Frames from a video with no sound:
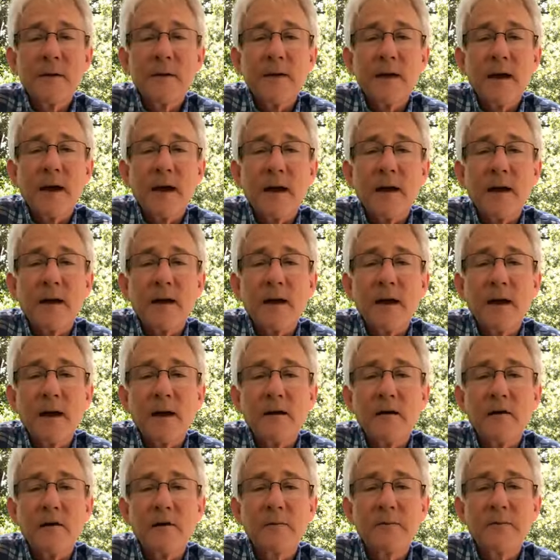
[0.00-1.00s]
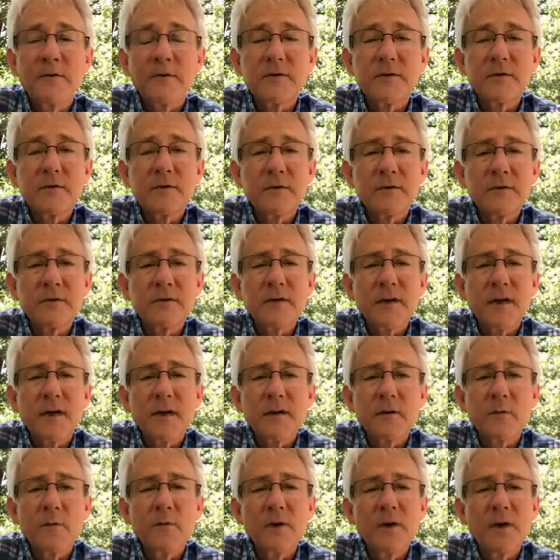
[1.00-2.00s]
I hope that you are
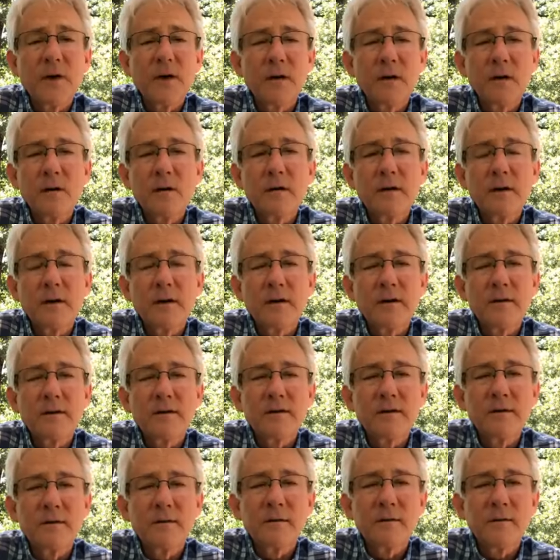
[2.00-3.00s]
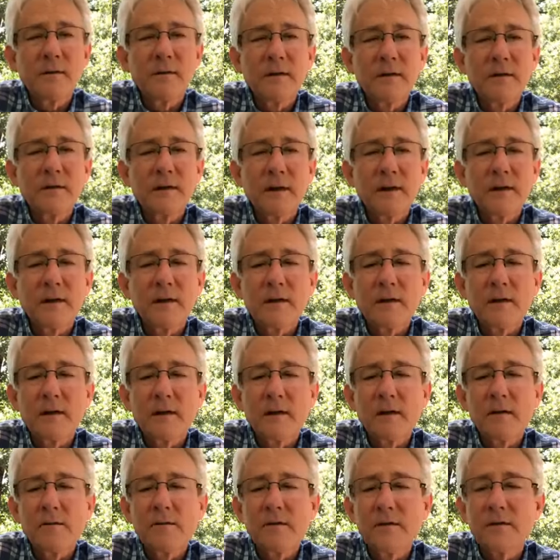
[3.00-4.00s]
staying well and taking care
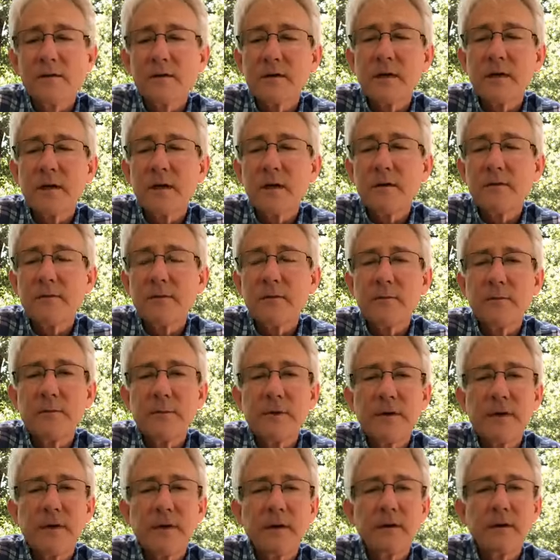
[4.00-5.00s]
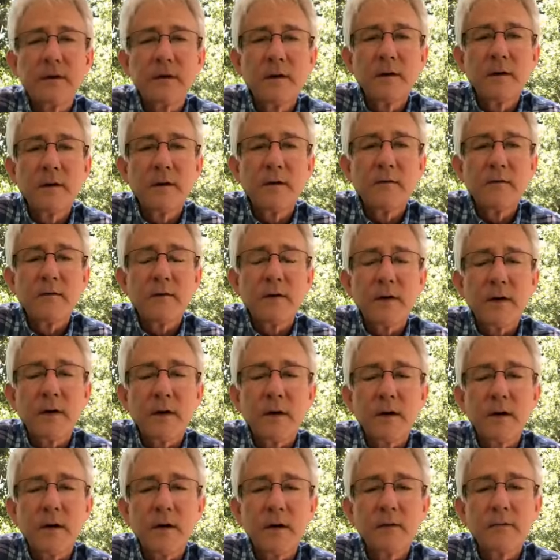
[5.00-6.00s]
of yourself and being very
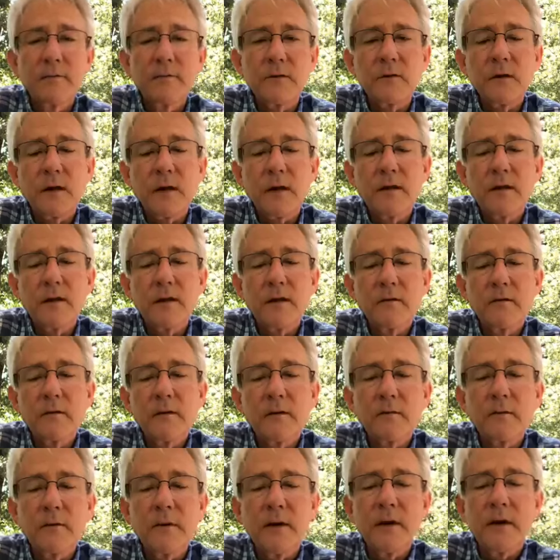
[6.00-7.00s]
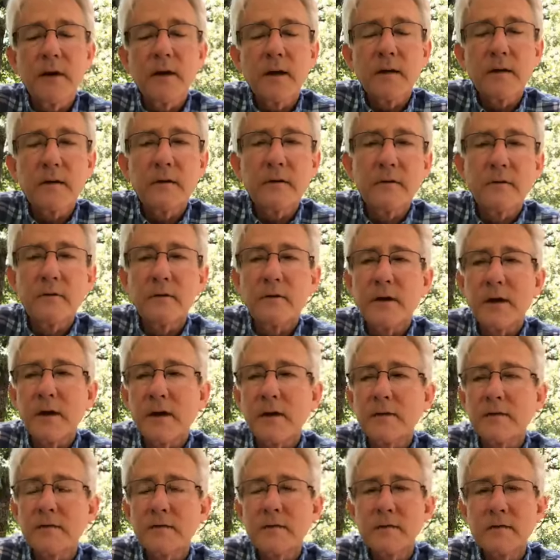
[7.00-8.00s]
careful. I know that we had a new
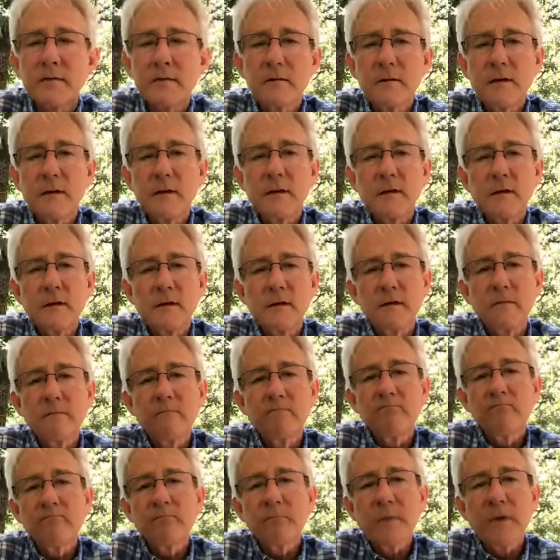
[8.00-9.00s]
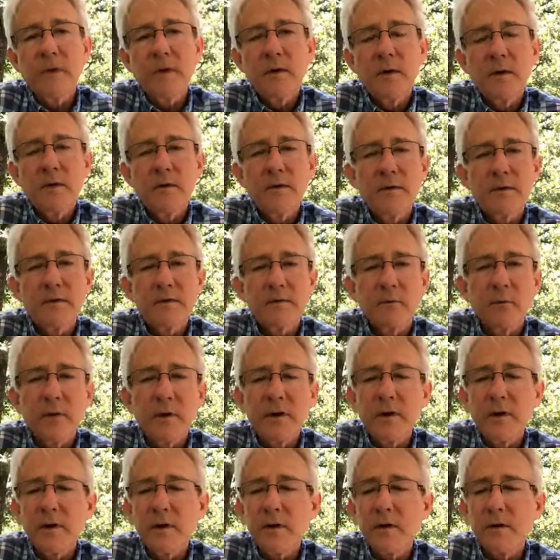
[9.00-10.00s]
case this
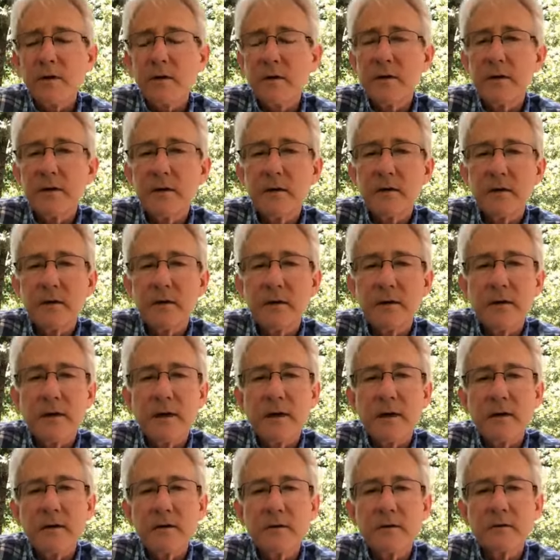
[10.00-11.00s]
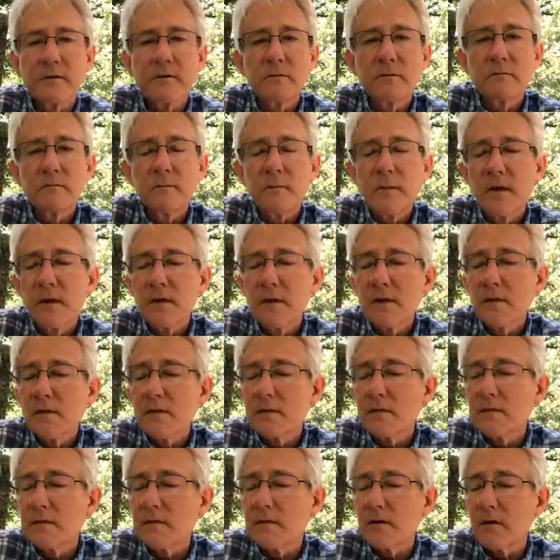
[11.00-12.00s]
week here in Azle,
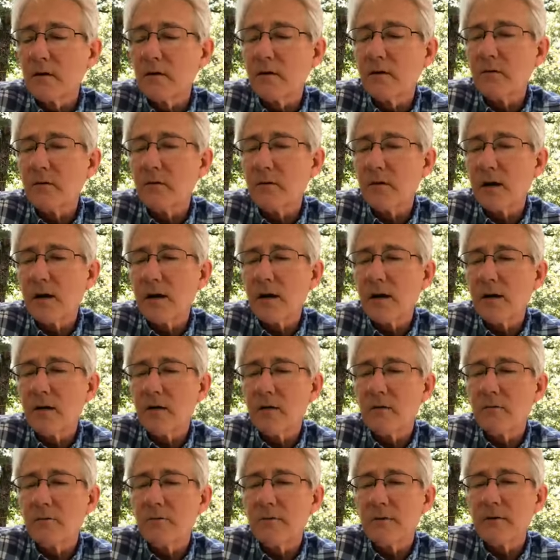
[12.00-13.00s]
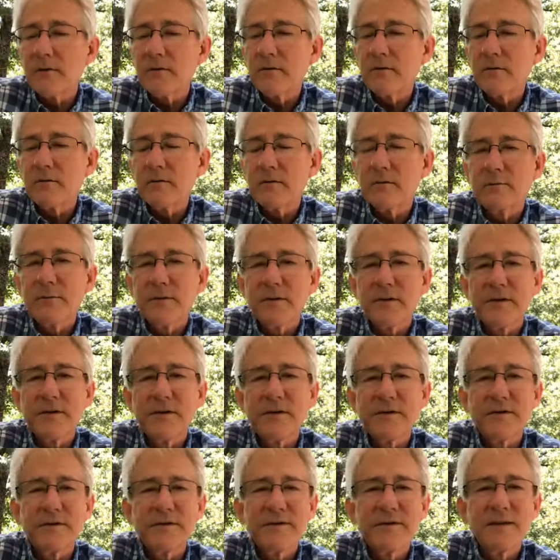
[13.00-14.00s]
so I hope that you will
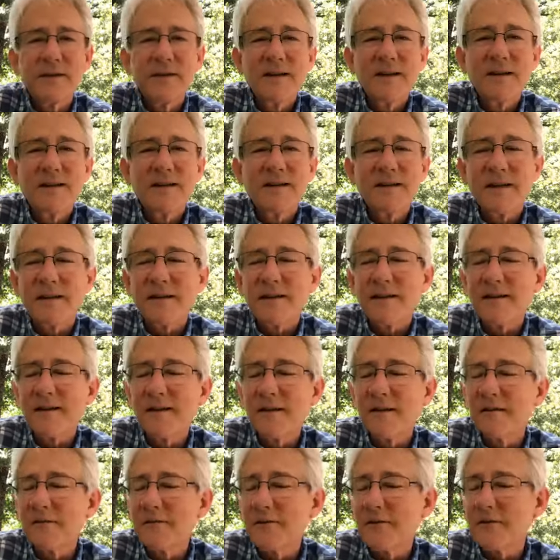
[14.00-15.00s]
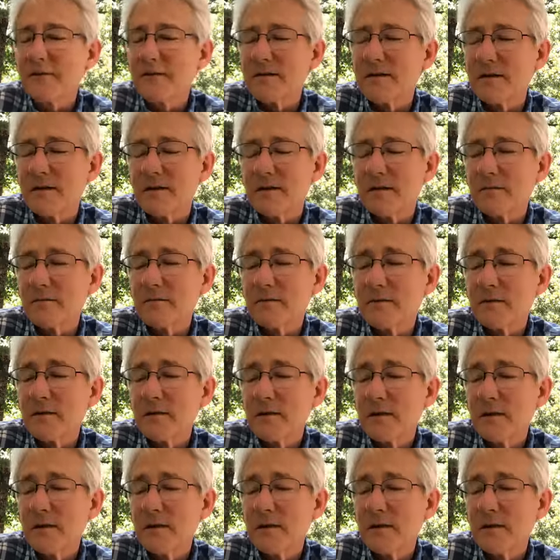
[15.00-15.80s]
please take care of yourselves